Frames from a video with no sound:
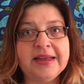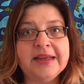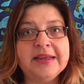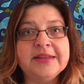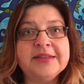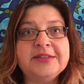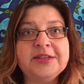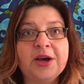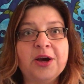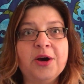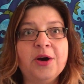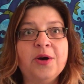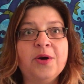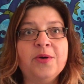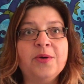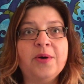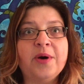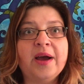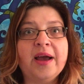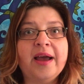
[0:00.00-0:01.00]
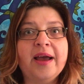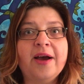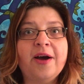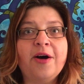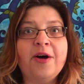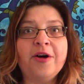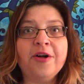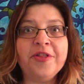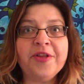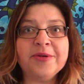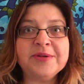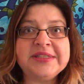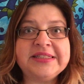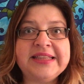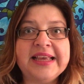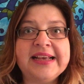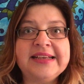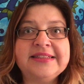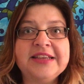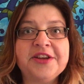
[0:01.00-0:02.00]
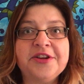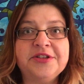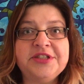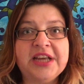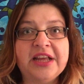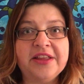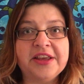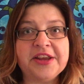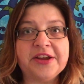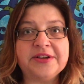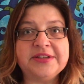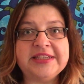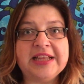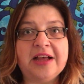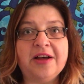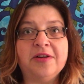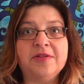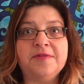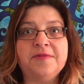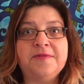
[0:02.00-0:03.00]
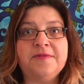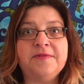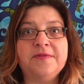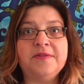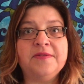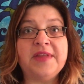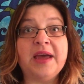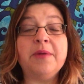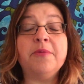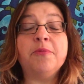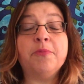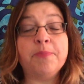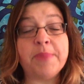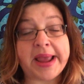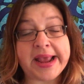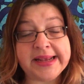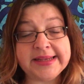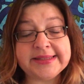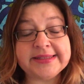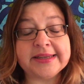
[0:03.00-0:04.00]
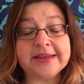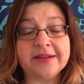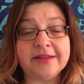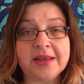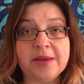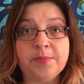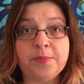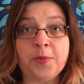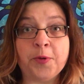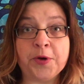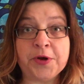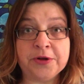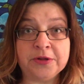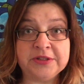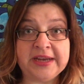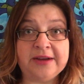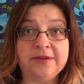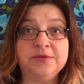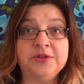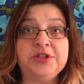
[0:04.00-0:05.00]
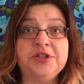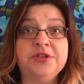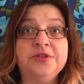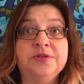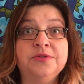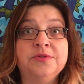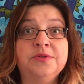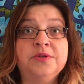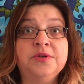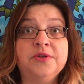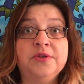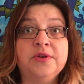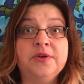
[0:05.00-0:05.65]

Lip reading: So all those things that you're telling yourself that basically boil down to,